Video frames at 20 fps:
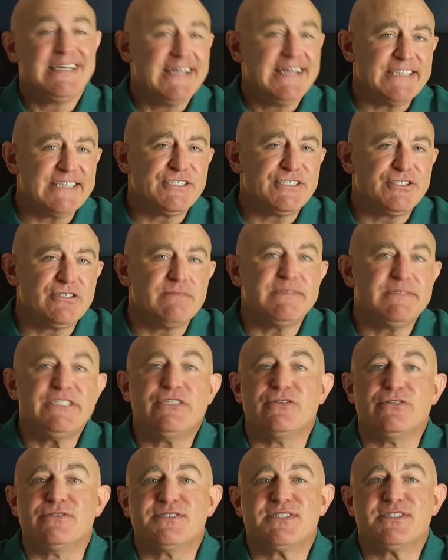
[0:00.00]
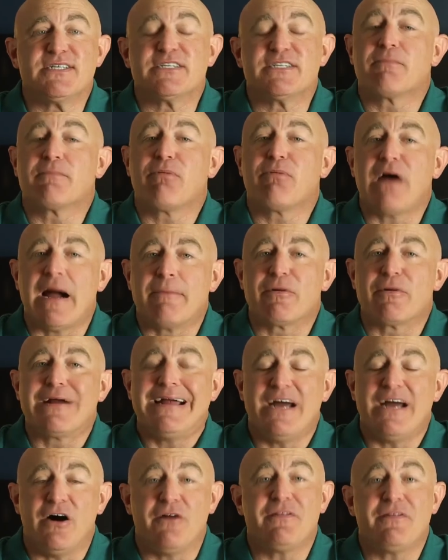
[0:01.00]
and should be used under proper
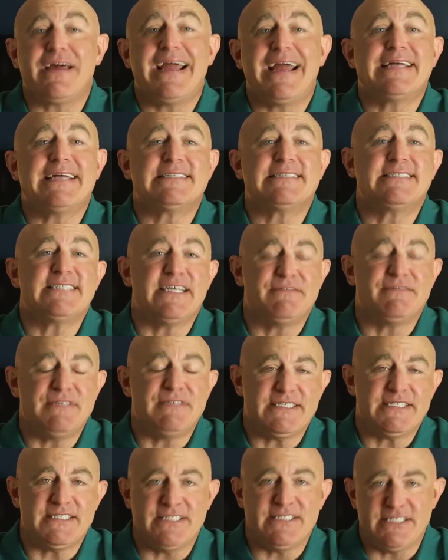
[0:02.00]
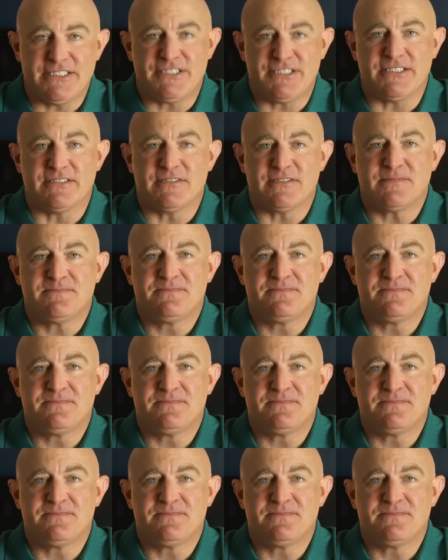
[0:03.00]
health and safety conditions.